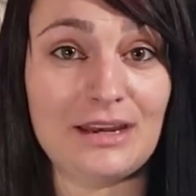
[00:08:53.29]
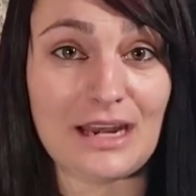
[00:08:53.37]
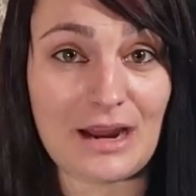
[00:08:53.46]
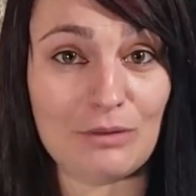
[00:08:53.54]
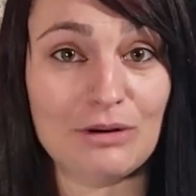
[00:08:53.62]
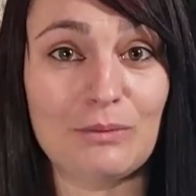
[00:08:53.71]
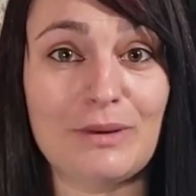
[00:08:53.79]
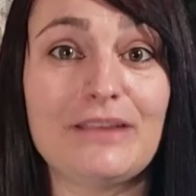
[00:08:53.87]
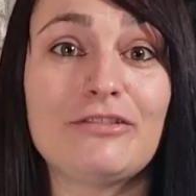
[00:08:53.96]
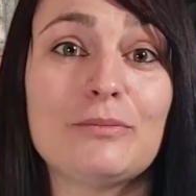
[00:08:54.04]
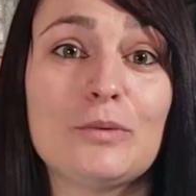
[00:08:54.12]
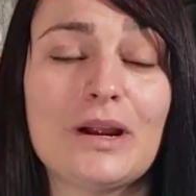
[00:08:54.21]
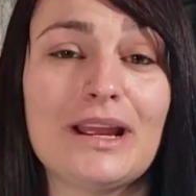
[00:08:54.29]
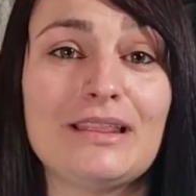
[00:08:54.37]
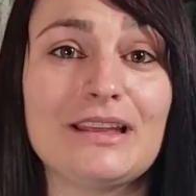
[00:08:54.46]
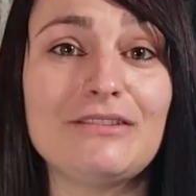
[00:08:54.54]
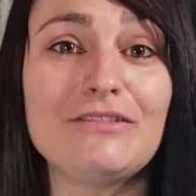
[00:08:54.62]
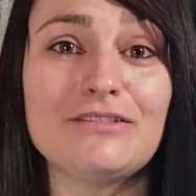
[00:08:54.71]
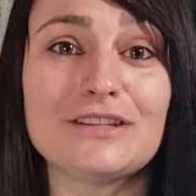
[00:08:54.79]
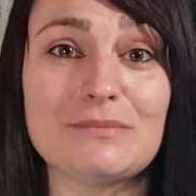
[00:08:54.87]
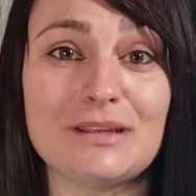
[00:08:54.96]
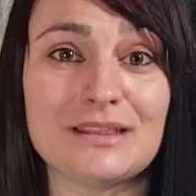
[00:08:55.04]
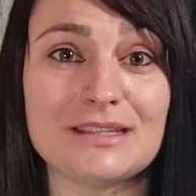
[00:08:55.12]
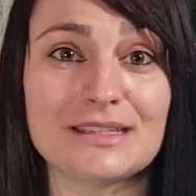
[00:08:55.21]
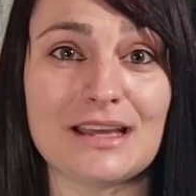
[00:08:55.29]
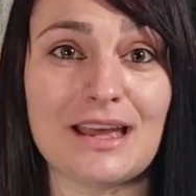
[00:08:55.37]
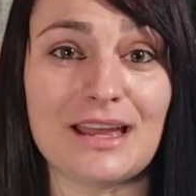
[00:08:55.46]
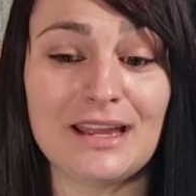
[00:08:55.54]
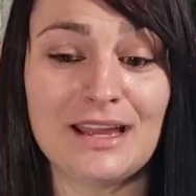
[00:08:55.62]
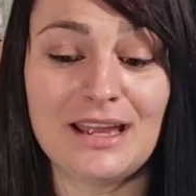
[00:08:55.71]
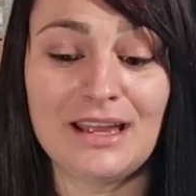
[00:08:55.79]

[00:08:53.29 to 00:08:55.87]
an hour away from where I live to meet this guy.